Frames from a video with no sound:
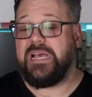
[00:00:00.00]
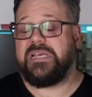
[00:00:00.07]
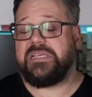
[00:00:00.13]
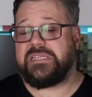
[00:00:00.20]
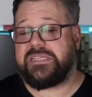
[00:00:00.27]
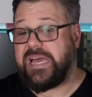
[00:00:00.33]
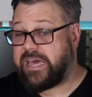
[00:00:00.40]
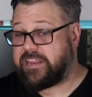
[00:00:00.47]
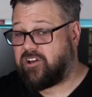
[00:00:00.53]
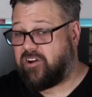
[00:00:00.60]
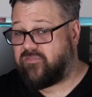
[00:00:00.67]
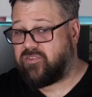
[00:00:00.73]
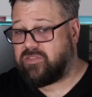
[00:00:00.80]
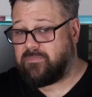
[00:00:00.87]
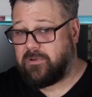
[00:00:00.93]
Starting off
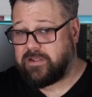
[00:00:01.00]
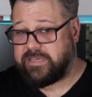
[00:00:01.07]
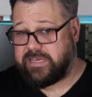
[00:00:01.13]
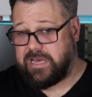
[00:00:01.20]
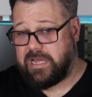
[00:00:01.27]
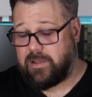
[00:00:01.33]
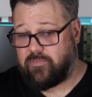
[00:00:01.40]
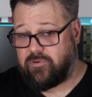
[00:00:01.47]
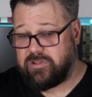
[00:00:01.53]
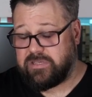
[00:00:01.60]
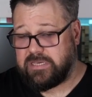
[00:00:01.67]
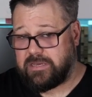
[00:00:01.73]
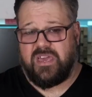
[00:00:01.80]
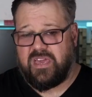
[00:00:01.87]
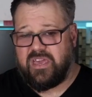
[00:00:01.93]
with multicolor printing.
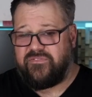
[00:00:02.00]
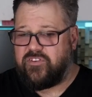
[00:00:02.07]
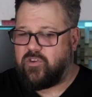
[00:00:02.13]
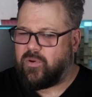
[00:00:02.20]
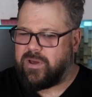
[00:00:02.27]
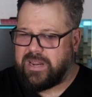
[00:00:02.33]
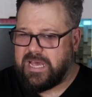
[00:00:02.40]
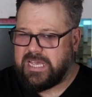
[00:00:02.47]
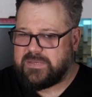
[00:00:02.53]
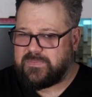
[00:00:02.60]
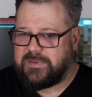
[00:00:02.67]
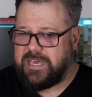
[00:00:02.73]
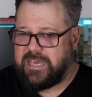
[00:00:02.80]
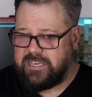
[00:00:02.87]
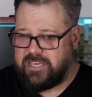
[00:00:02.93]
If you had asked
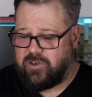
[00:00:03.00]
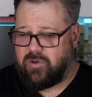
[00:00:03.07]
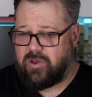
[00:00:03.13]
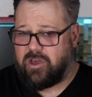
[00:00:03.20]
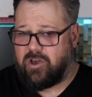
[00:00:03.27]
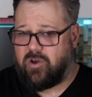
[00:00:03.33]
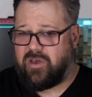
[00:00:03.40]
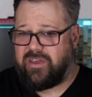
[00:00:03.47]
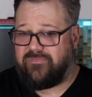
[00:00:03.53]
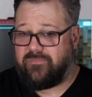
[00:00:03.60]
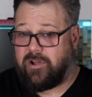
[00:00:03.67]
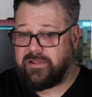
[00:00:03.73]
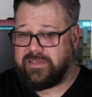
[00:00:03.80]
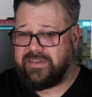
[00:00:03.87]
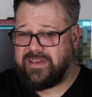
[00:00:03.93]
me a year ago if
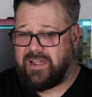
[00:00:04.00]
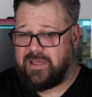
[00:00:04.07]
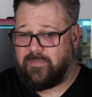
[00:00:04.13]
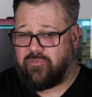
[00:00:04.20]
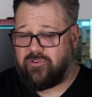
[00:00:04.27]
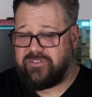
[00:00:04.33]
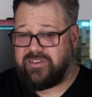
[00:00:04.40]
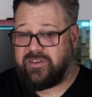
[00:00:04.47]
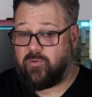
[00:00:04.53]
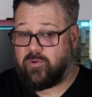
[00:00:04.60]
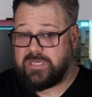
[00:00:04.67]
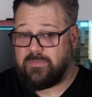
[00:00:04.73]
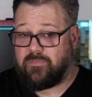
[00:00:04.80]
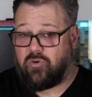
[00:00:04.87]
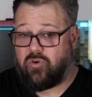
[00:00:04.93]
multicolor printing was
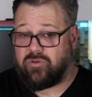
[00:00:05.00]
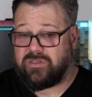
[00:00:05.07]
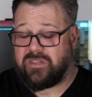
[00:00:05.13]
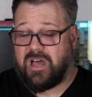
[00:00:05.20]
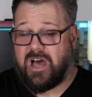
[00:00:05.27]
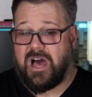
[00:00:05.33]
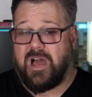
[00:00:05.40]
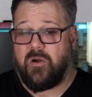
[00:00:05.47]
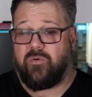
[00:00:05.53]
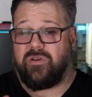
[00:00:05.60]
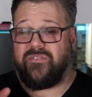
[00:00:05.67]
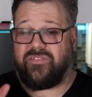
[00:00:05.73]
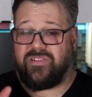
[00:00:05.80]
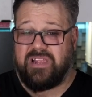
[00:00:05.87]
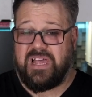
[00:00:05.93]
important, I would
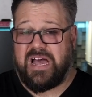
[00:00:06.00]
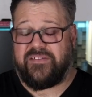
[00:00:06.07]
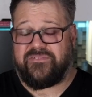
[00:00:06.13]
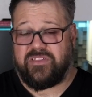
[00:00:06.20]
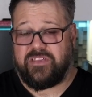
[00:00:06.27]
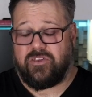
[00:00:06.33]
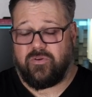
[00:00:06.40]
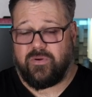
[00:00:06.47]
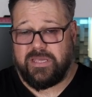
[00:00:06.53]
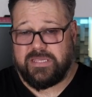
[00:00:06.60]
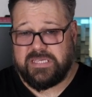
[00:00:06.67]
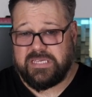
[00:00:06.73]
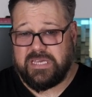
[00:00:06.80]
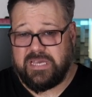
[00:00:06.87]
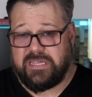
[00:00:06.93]
have laughed at you and
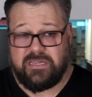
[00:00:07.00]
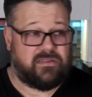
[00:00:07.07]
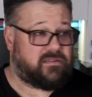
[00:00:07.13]
said,